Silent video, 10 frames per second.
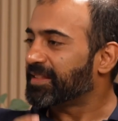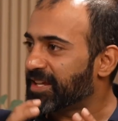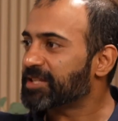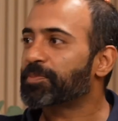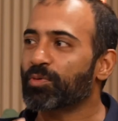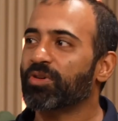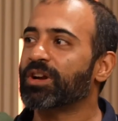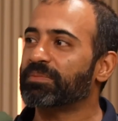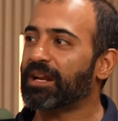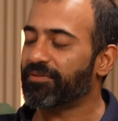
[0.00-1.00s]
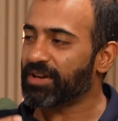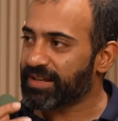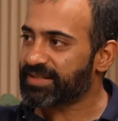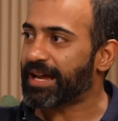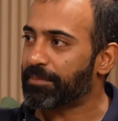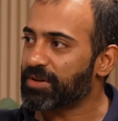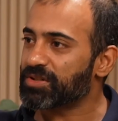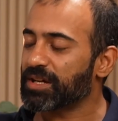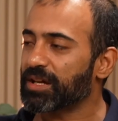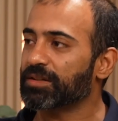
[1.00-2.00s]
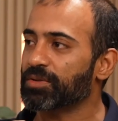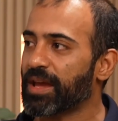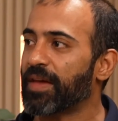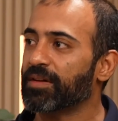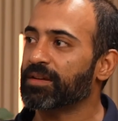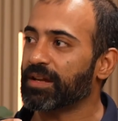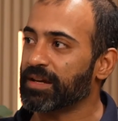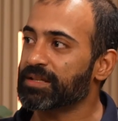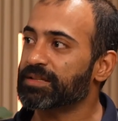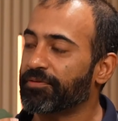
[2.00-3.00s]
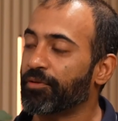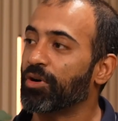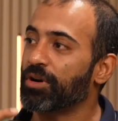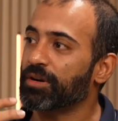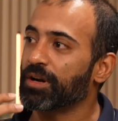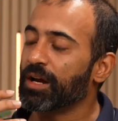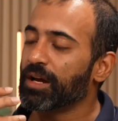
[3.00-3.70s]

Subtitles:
This program that we are establishing together is for